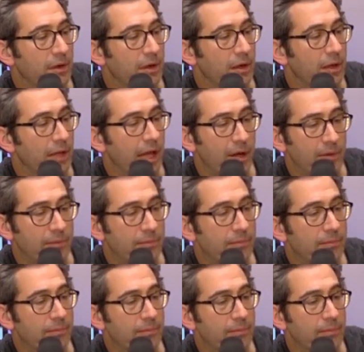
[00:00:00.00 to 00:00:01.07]
Hello?
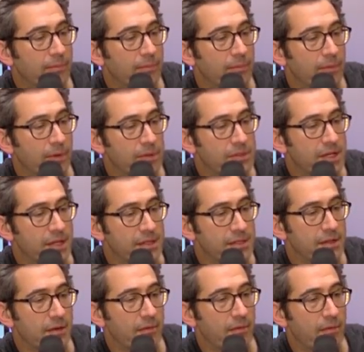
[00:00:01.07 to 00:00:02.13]
Who's this? Wow.